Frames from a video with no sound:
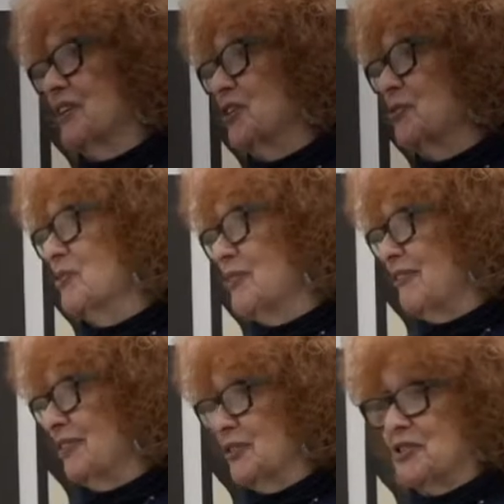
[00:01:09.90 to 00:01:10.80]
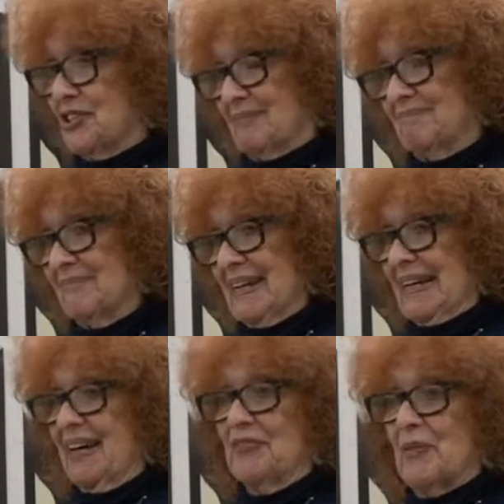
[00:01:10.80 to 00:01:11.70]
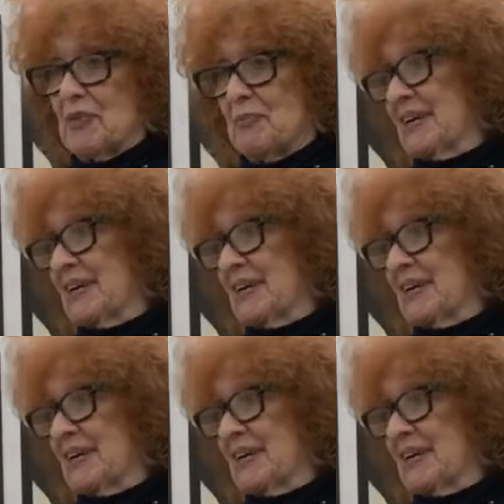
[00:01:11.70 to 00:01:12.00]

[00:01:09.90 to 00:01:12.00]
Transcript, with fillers: of the Cuban Revolution from the